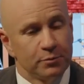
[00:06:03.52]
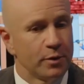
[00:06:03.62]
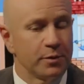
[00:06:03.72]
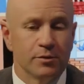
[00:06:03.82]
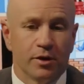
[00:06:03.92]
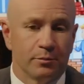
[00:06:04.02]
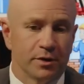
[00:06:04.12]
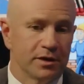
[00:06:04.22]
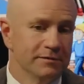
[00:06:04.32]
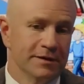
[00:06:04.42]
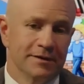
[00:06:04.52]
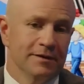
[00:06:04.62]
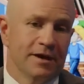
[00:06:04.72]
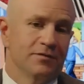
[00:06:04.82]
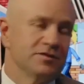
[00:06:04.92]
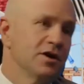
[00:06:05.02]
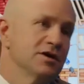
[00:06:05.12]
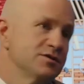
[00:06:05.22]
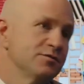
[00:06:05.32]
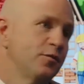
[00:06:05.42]
a property might be
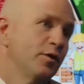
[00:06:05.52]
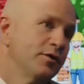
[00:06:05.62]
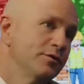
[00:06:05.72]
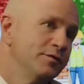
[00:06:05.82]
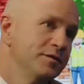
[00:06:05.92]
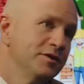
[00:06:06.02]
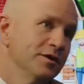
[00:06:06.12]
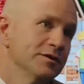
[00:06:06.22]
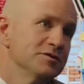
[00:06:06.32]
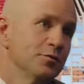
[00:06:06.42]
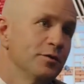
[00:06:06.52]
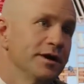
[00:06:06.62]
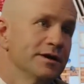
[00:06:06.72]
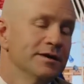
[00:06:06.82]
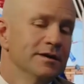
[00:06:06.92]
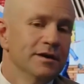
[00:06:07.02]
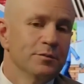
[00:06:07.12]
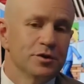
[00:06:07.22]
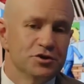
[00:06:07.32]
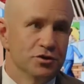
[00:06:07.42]
advertised at $450 a week,
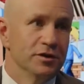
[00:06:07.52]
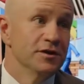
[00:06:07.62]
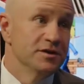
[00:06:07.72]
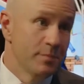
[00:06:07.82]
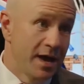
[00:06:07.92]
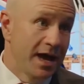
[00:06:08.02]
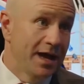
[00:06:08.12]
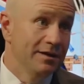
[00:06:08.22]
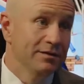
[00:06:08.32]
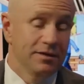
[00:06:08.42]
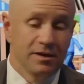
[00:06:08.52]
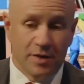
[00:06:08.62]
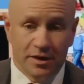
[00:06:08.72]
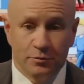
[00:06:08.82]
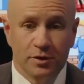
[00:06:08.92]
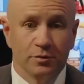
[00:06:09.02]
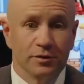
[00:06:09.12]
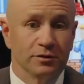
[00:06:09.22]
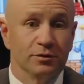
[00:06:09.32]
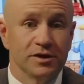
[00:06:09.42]
but due to the demand and the amount of people
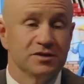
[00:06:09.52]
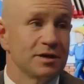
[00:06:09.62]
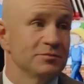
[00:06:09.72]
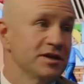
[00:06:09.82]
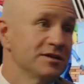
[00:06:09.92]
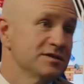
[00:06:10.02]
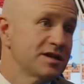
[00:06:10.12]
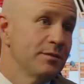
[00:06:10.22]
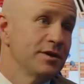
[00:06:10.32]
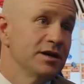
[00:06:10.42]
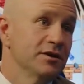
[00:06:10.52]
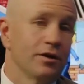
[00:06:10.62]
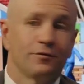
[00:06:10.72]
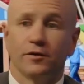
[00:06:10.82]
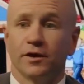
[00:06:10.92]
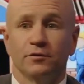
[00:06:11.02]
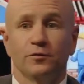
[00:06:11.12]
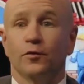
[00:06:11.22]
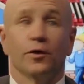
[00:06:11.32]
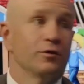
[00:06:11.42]
that are looking, some tenants are coming in and offering
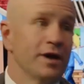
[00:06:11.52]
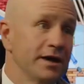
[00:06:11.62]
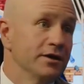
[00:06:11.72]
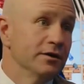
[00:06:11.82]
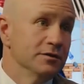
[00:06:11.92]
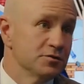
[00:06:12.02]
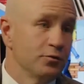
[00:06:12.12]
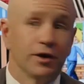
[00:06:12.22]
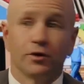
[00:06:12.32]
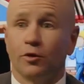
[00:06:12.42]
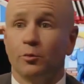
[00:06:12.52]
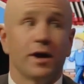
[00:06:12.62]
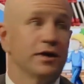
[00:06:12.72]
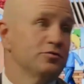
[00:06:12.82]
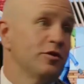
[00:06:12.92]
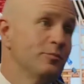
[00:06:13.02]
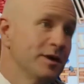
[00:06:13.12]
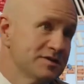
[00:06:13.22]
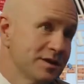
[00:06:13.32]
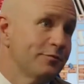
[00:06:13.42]
$480 a week, or I'll pay 12
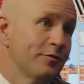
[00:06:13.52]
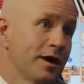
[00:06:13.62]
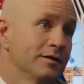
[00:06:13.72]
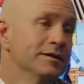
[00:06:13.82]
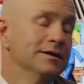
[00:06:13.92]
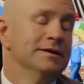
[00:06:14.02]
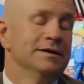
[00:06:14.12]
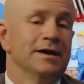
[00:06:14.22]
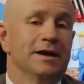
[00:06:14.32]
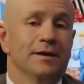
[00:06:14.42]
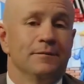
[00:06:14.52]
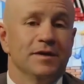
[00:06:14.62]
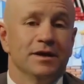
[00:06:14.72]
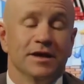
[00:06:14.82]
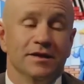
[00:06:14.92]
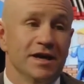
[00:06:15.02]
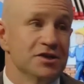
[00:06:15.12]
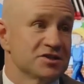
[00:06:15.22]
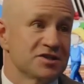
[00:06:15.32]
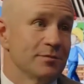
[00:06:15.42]
months up front. And they're
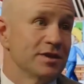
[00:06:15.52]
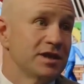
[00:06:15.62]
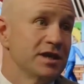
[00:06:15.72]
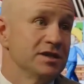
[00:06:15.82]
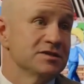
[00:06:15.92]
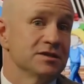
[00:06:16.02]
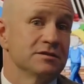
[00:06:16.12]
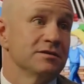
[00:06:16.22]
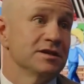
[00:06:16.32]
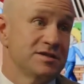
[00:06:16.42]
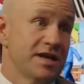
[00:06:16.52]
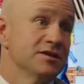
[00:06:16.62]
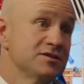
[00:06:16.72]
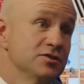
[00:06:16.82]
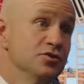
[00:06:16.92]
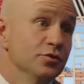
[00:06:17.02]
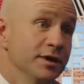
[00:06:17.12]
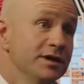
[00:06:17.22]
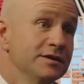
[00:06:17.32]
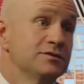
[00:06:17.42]
just some of the things that tenants are
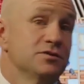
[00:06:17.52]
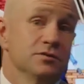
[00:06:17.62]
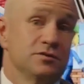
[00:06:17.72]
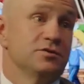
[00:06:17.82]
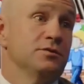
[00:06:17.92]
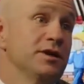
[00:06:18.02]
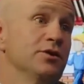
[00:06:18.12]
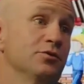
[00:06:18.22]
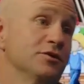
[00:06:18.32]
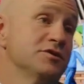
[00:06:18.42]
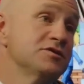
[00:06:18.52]
doing in order to